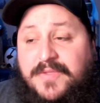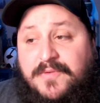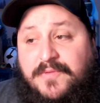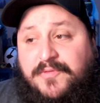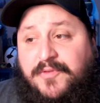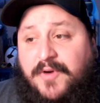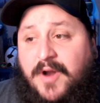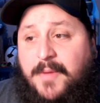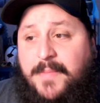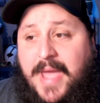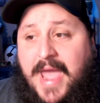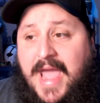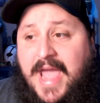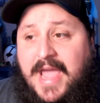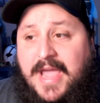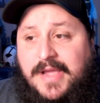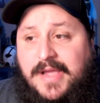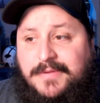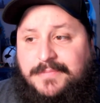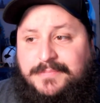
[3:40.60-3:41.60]
from
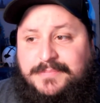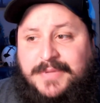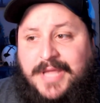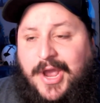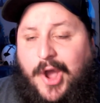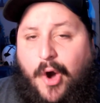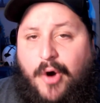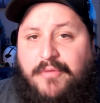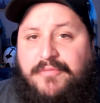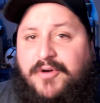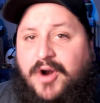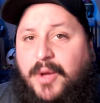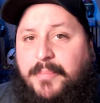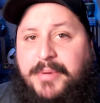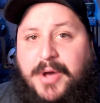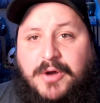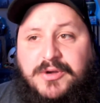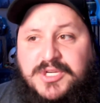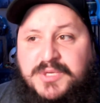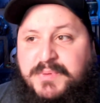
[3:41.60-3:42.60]
a like overall
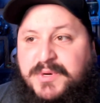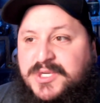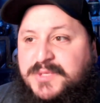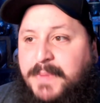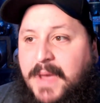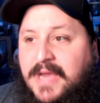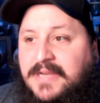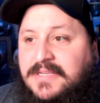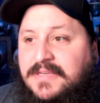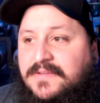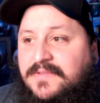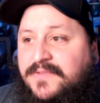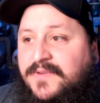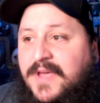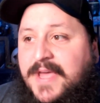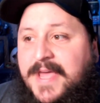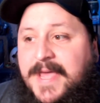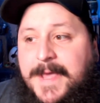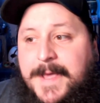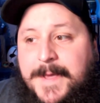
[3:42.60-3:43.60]
post perspective
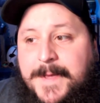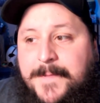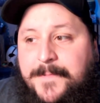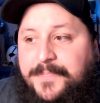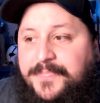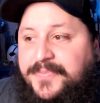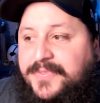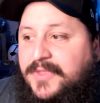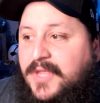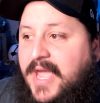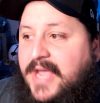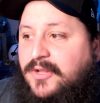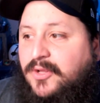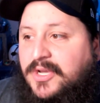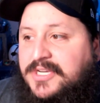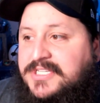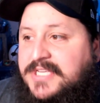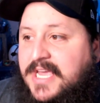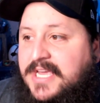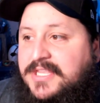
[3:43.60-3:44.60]
it
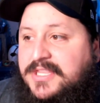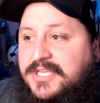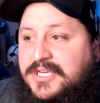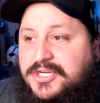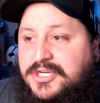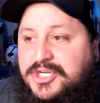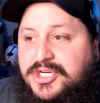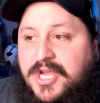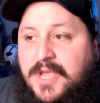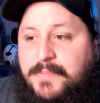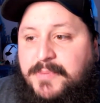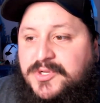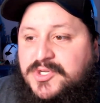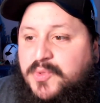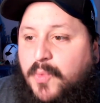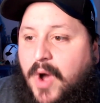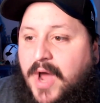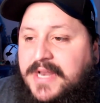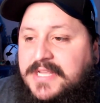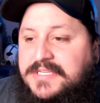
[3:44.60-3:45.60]
looks like the
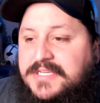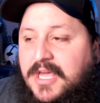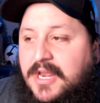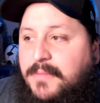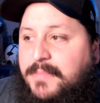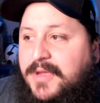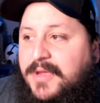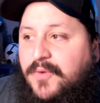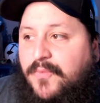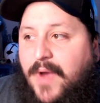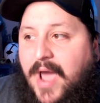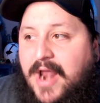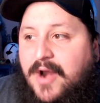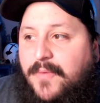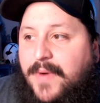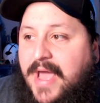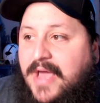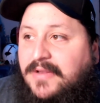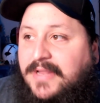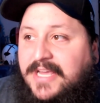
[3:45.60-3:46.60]
cheapest one is going to be right
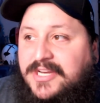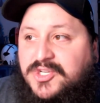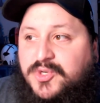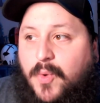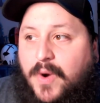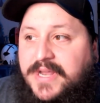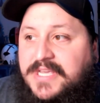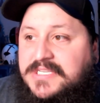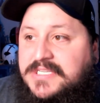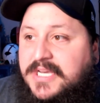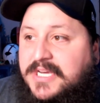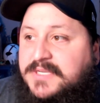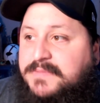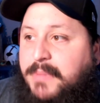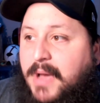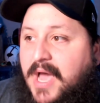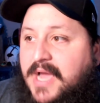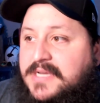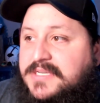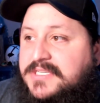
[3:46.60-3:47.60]
around like 26
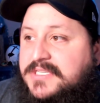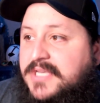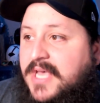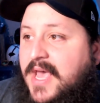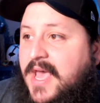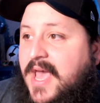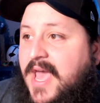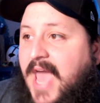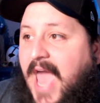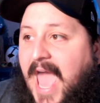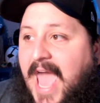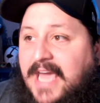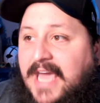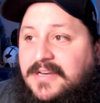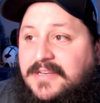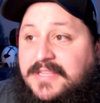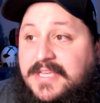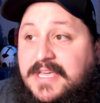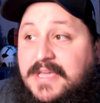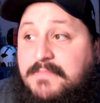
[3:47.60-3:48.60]
bucks
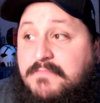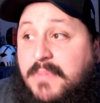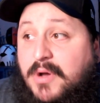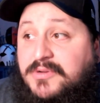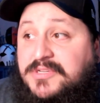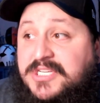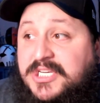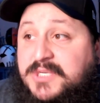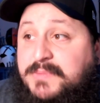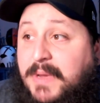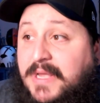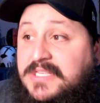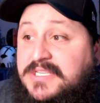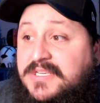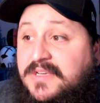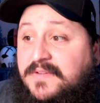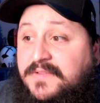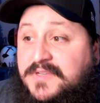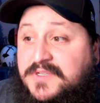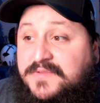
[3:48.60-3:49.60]
and the most
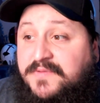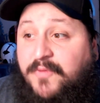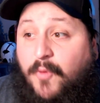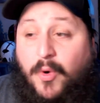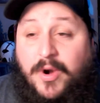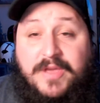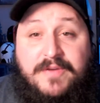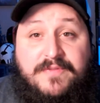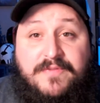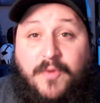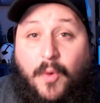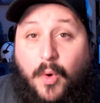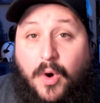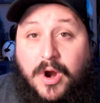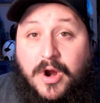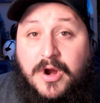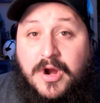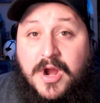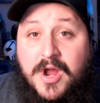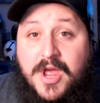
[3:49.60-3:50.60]
expensive is
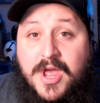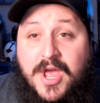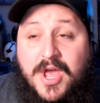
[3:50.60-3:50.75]
44